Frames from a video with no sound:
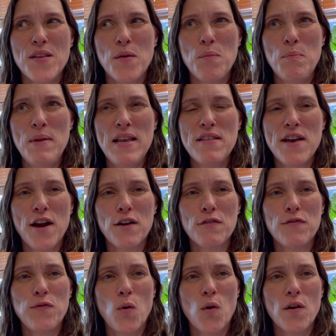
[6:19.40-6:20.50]
be there
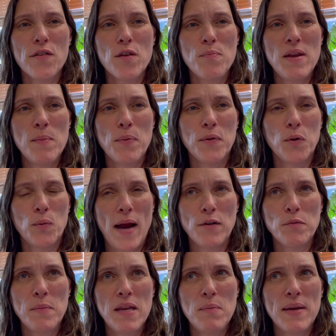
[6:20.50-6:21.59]
for the people
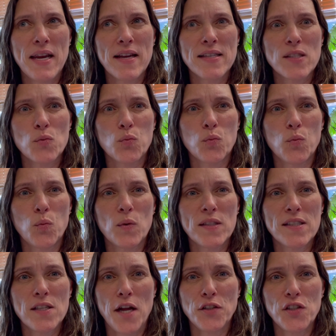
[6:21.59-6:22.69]
around me, because
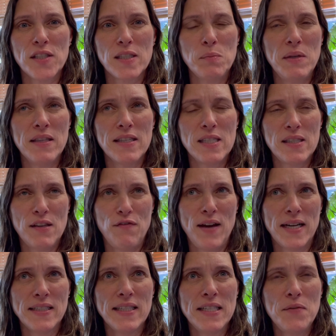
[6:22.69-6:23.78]
it's not just me that's
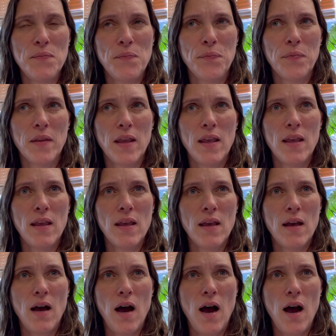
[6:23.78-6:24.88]
affected,
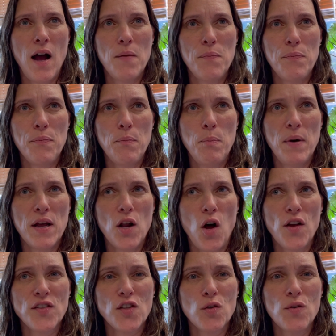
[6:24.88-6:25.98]
but
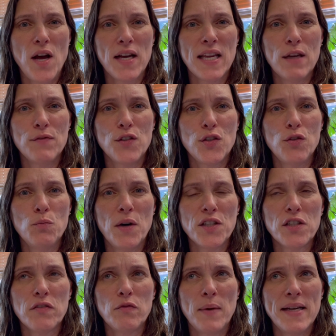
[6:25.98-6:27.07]
also not give too
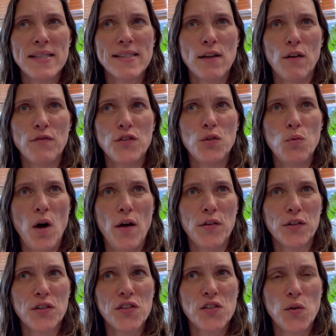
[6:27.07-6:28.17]
much of myself to
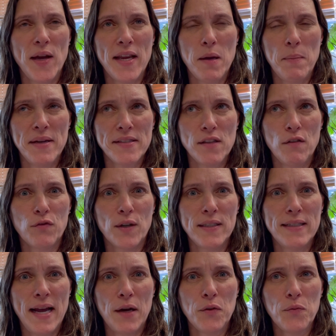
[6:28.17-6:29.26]
others, so I get myself run
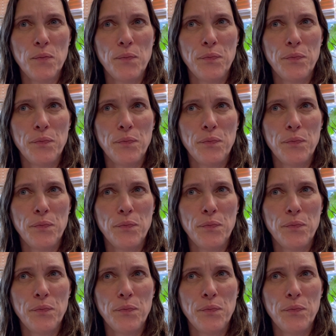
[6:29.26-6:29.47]
down.